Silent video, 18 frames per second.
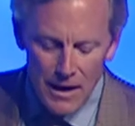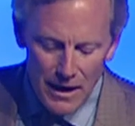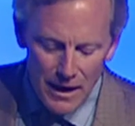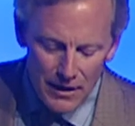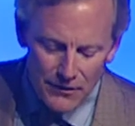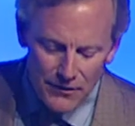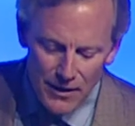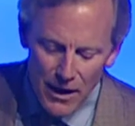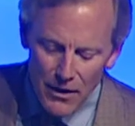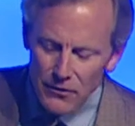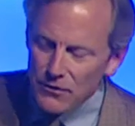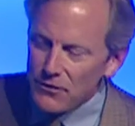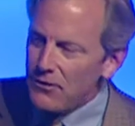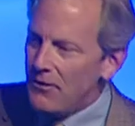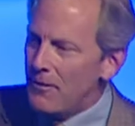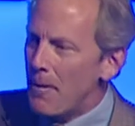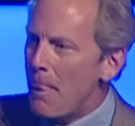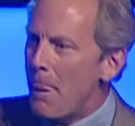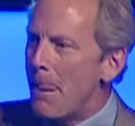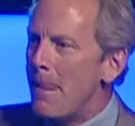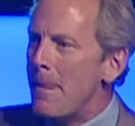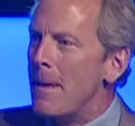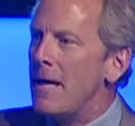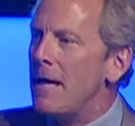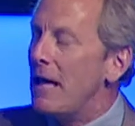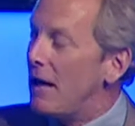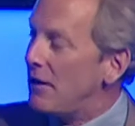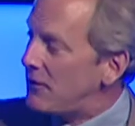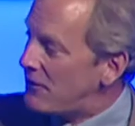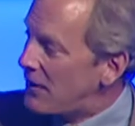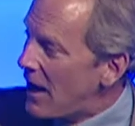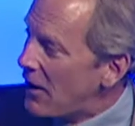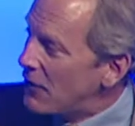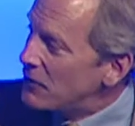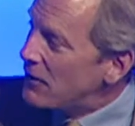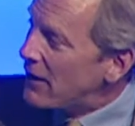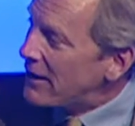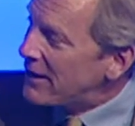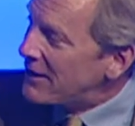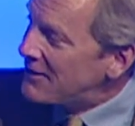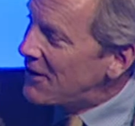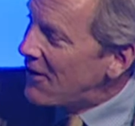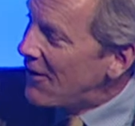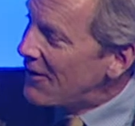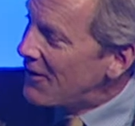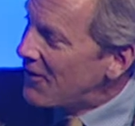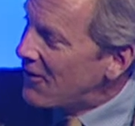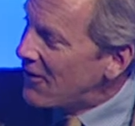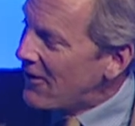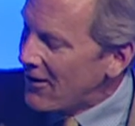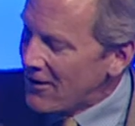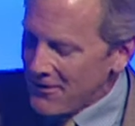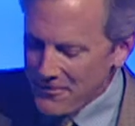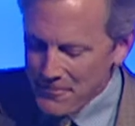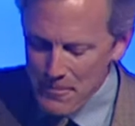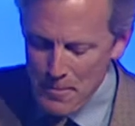It sounds like a tall order,